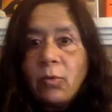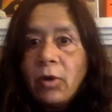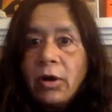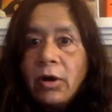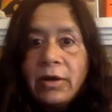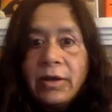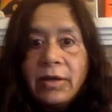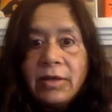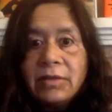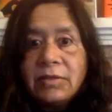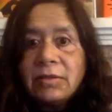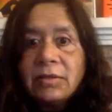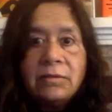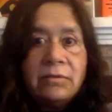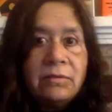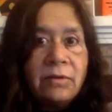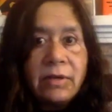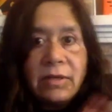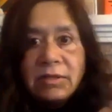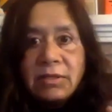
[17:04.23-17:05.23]
voice,
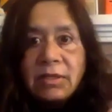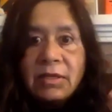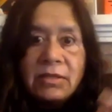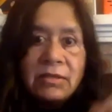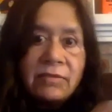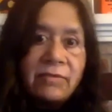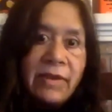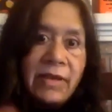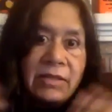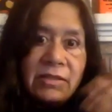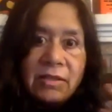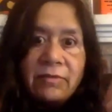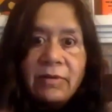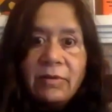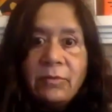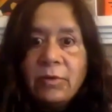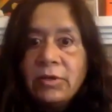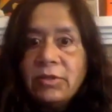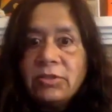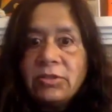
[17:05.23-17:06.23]
and you can see his face if
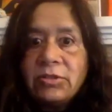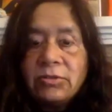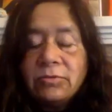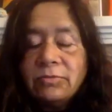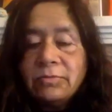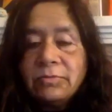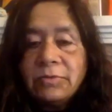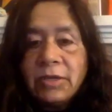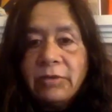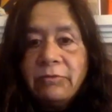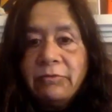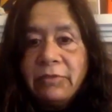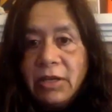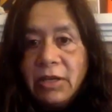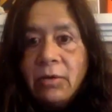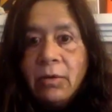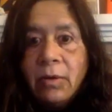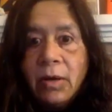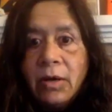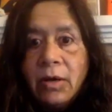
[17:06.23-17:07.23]
he wants to turn
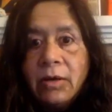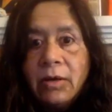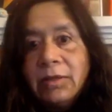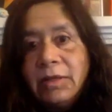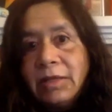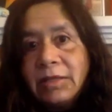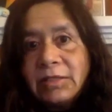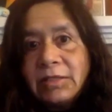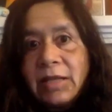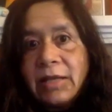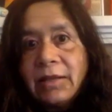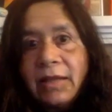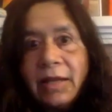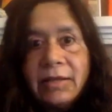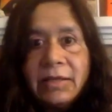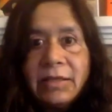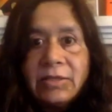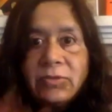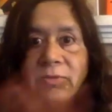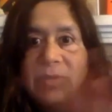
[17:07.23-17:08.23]
video on, things like
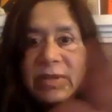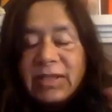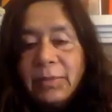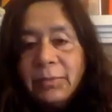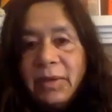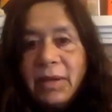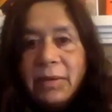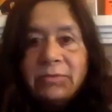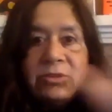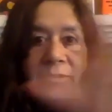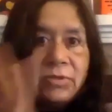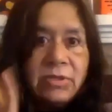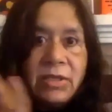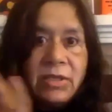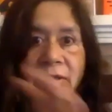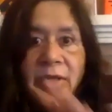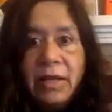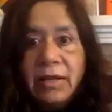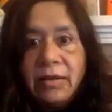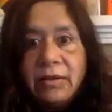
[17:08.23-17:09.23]
that. That's why sometimes you
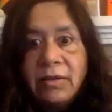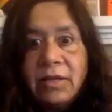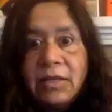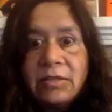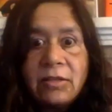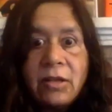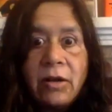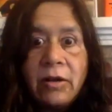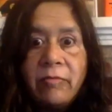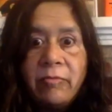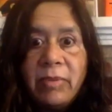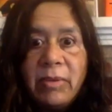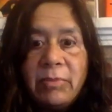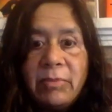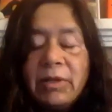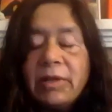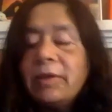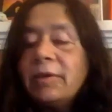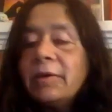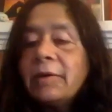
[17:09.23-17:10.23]
see that there's a lot of
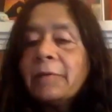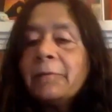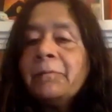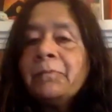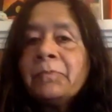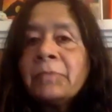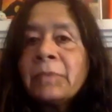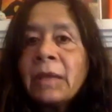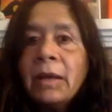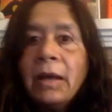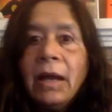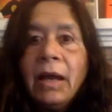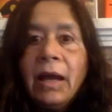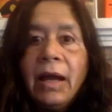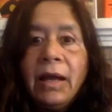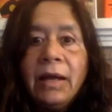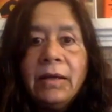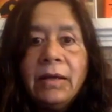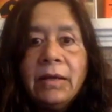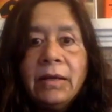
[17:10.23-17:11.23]
people here.
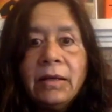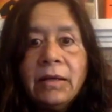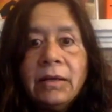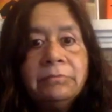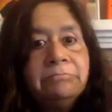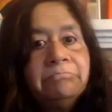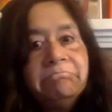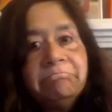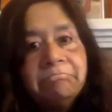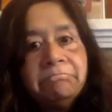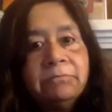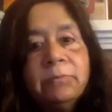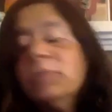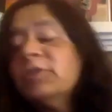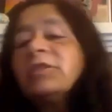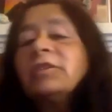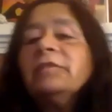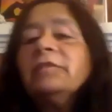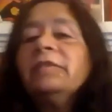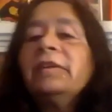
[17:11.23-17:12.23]
And
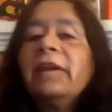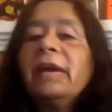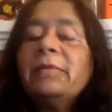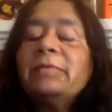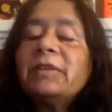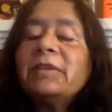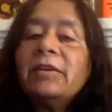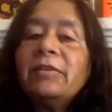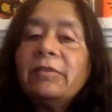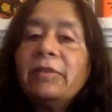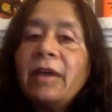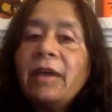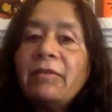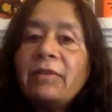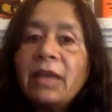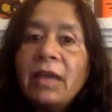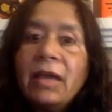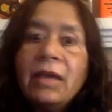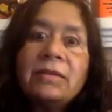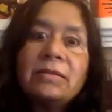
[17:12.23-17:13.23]
most of the times I don't have a
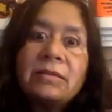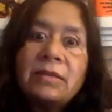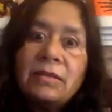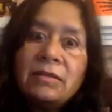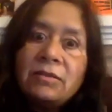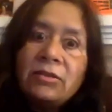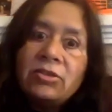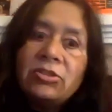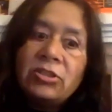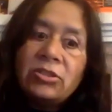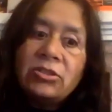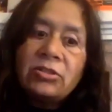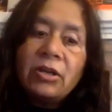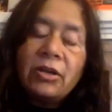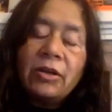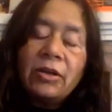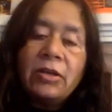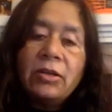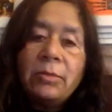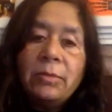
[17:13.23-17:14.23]
guest and you're just
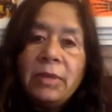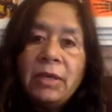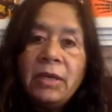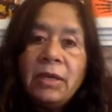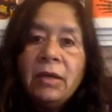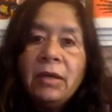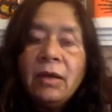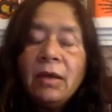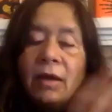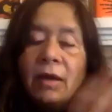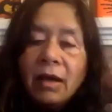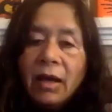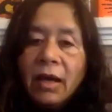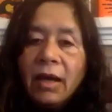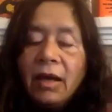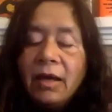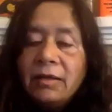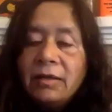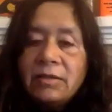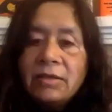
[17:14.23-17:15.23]
talking to me.
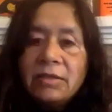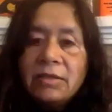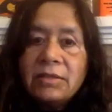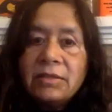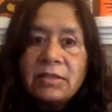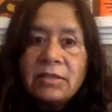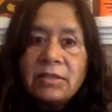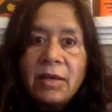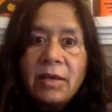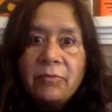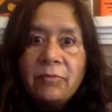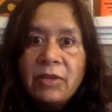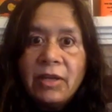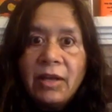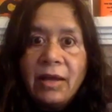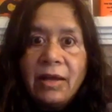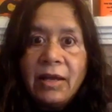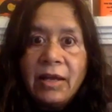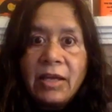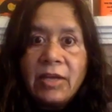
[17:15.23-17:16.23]
And this time we are
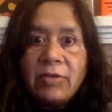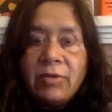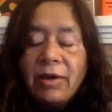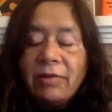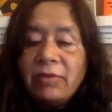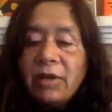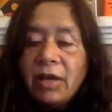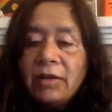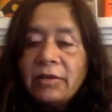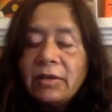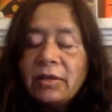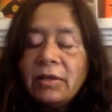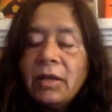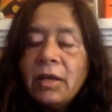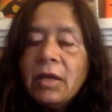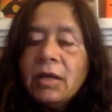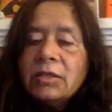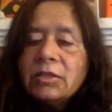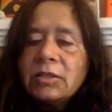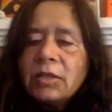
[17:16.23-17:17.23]
lucky to have Dalton.
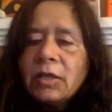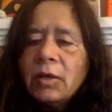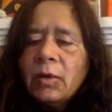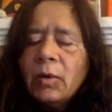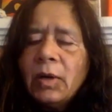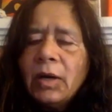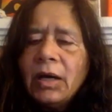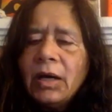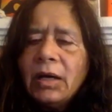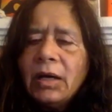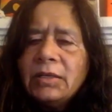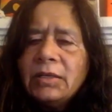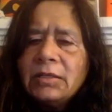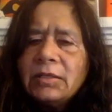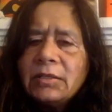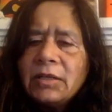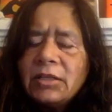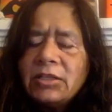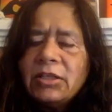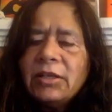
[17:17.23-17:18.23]
So
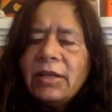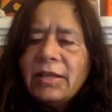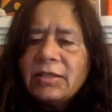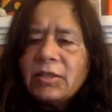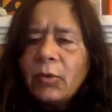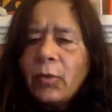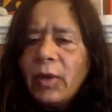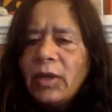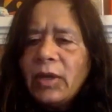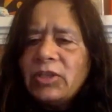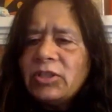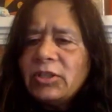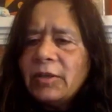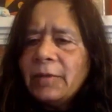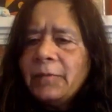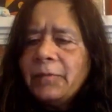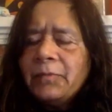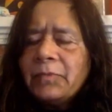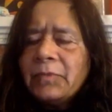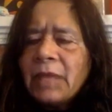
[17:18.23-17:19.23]
Richard has a
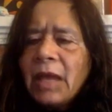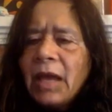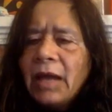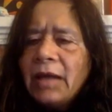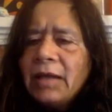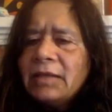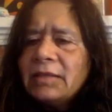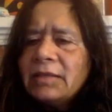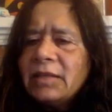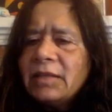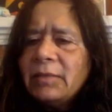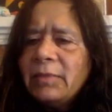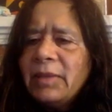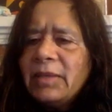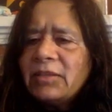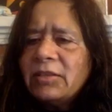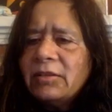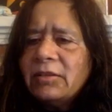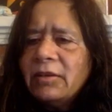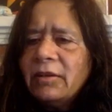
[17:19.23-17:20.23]
question, and he said,
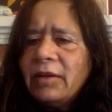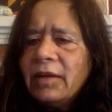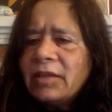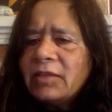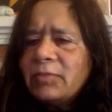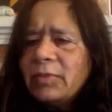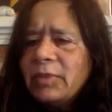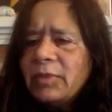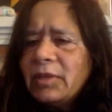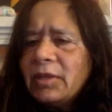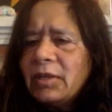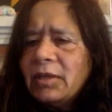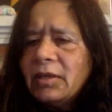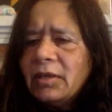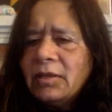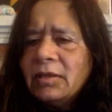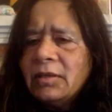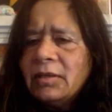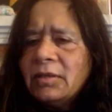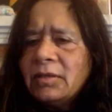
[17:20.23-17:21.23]
based on your
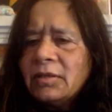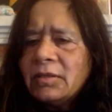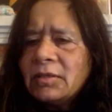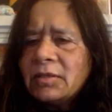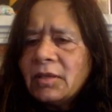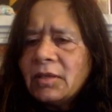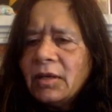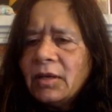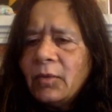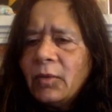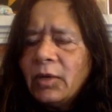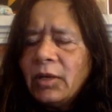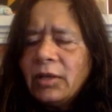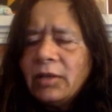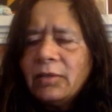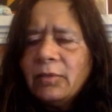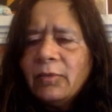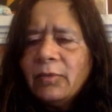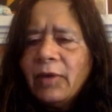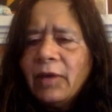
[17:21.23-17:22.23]
experience, what are
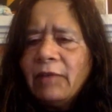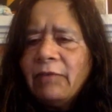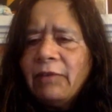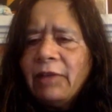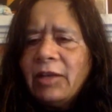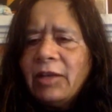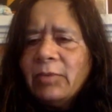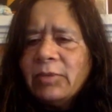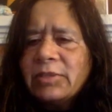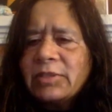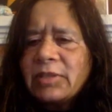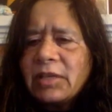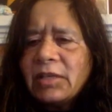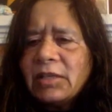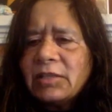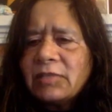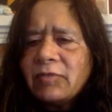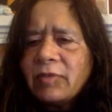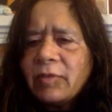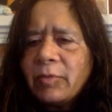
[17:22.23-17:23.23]
the valuable
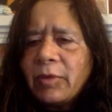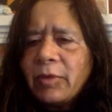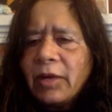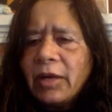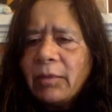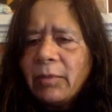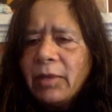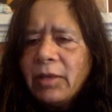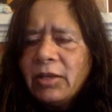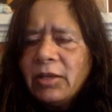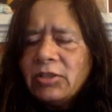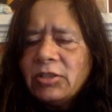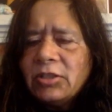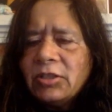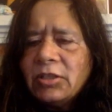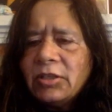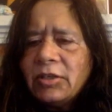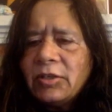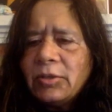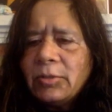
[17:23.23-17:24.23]
skills for product
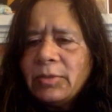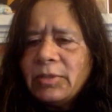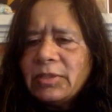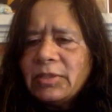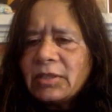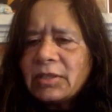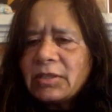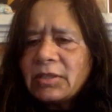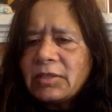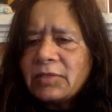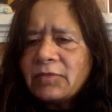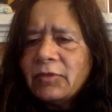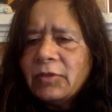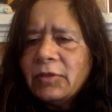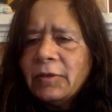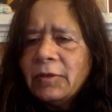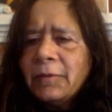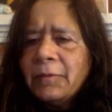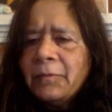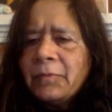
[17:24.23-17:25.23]
manager to be
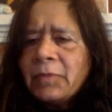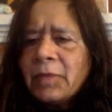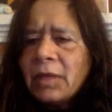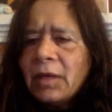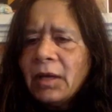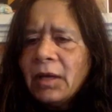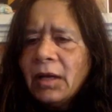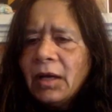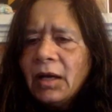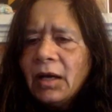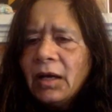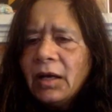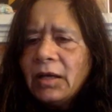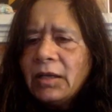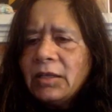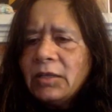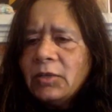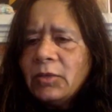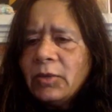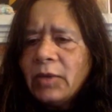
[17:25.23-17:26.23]
successful?
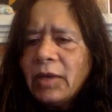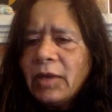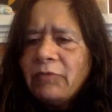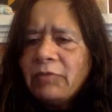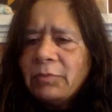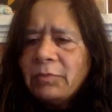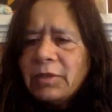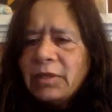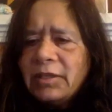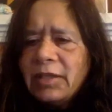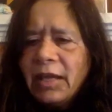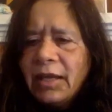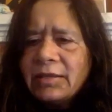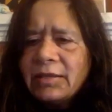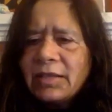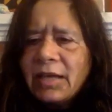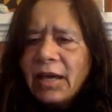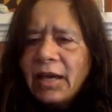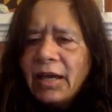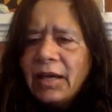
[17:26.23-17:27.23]
You came from the tech
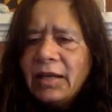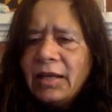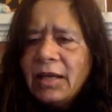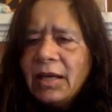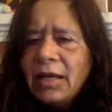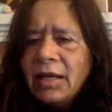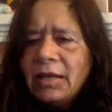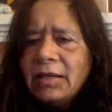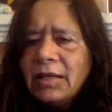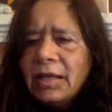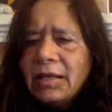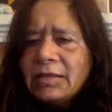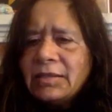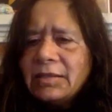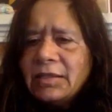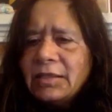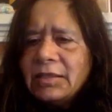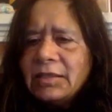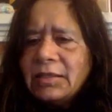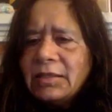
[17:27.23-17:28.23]
side. Does
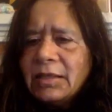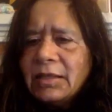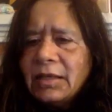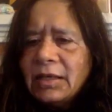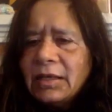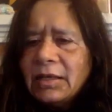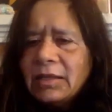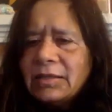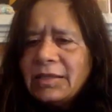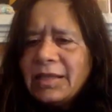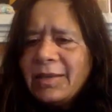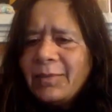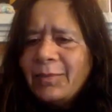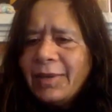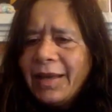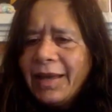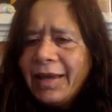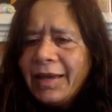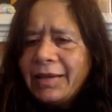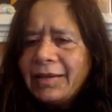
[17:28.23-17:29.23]
it seem
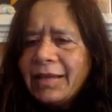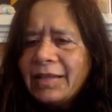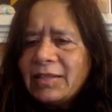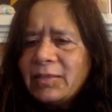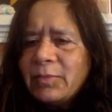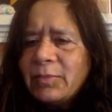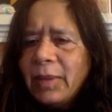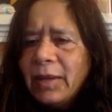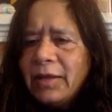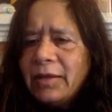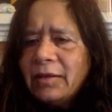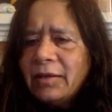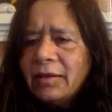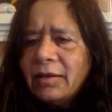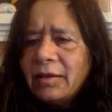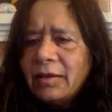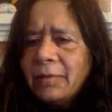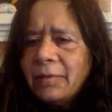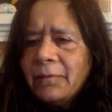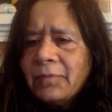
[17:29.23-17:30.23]
like that's
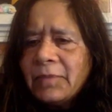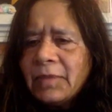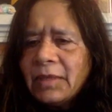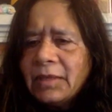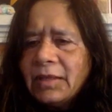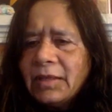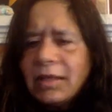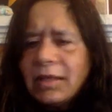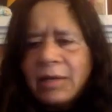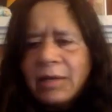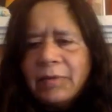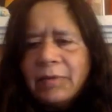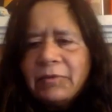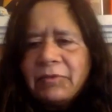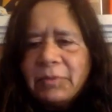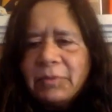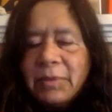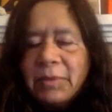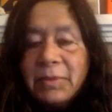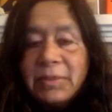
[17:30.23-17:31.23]
better than coming
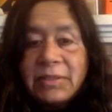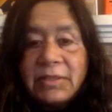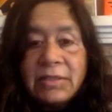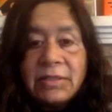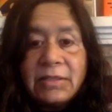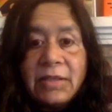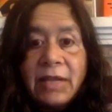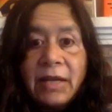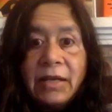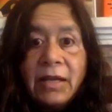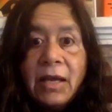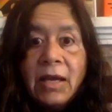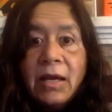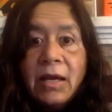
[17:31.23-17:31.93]
from the business side?